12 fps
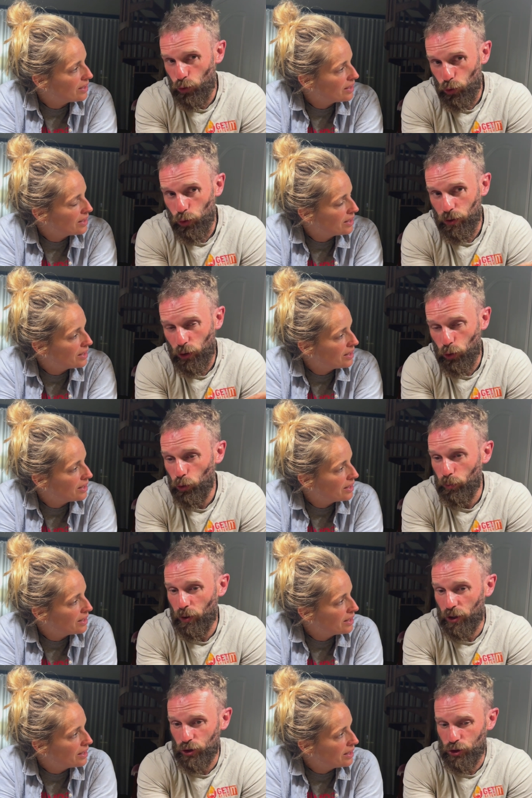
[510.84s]
Speaker 1: to the cold
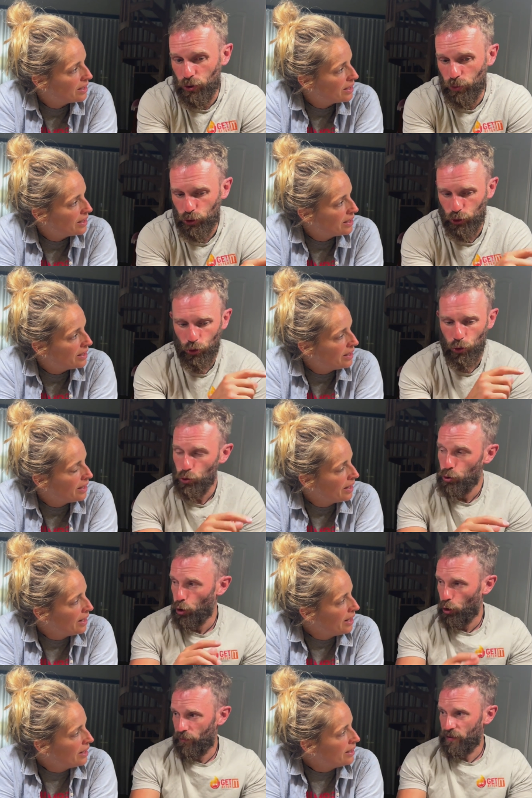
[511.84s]
plunge, there was two
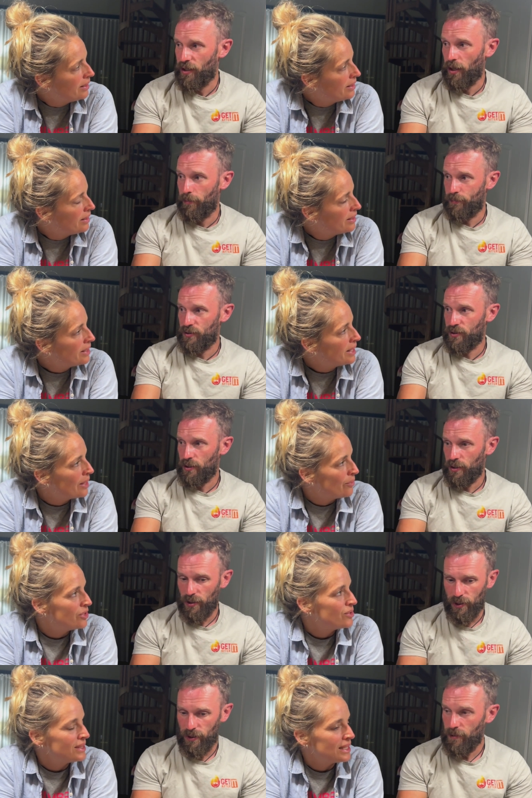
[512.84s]
coffee cups. Yeah,
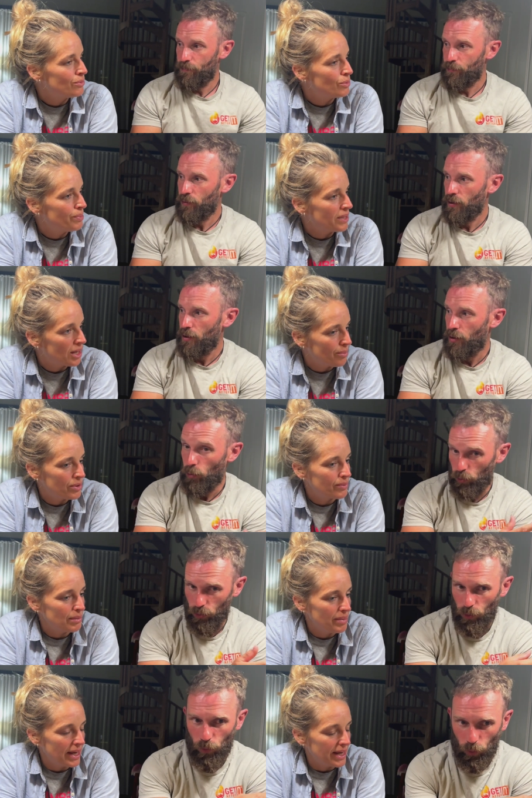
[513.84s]
Speaker 2: which you said we'd pick up on the
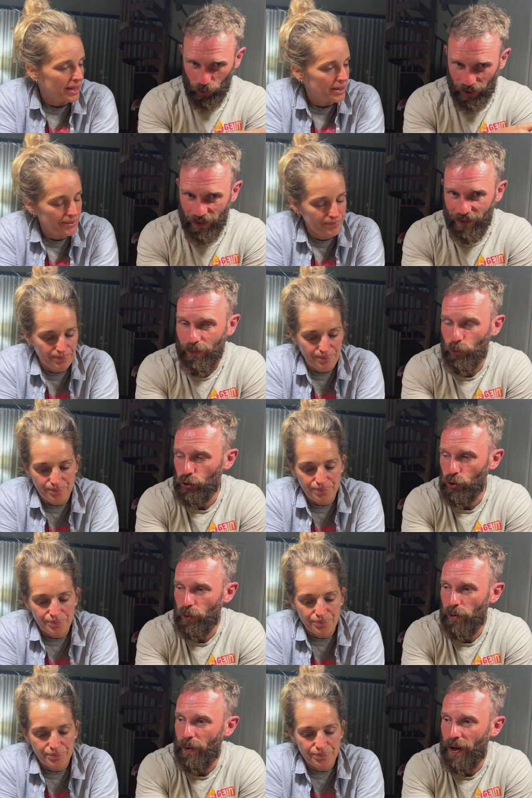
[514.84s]
way back. We'll get
Speaker 1: them on
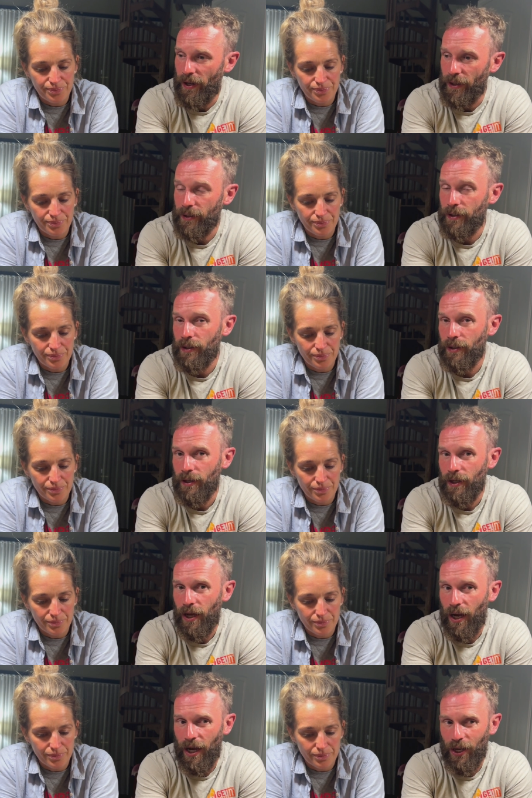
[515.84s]
the way back,
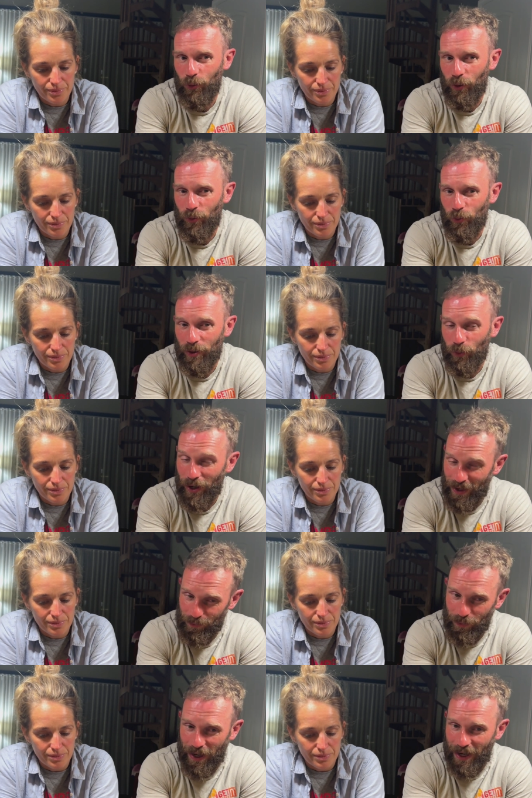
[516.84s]
and when we
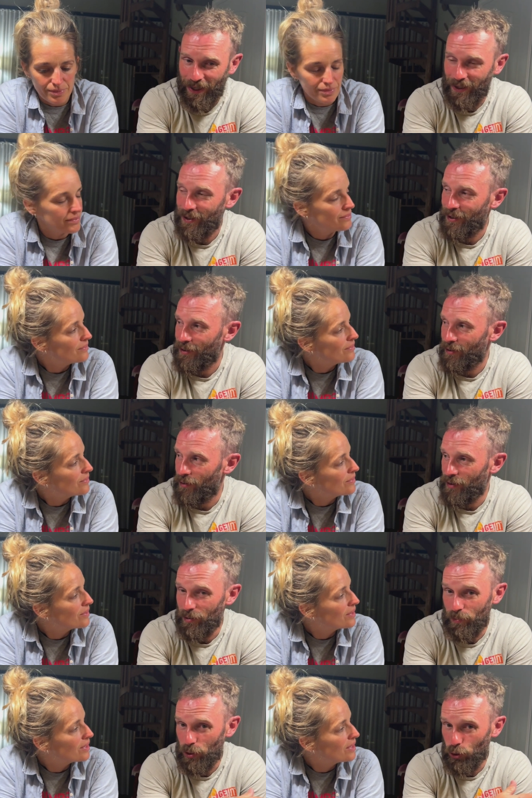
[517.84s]
went back,
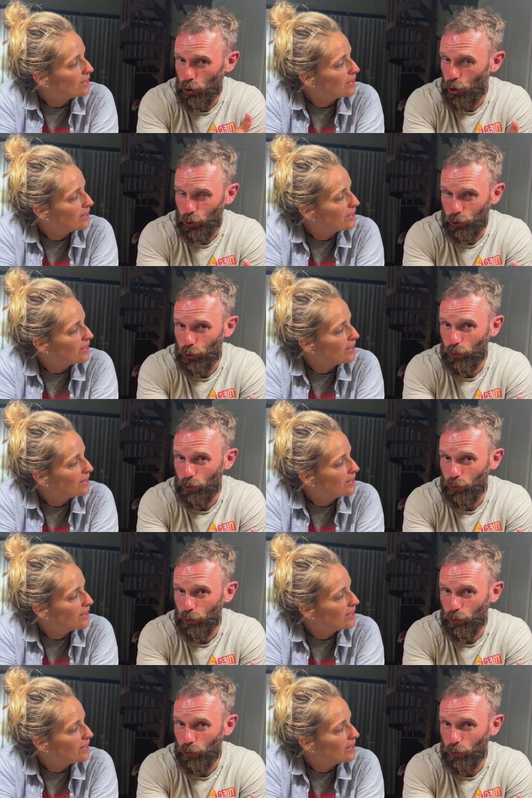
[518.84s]
they'd been knocked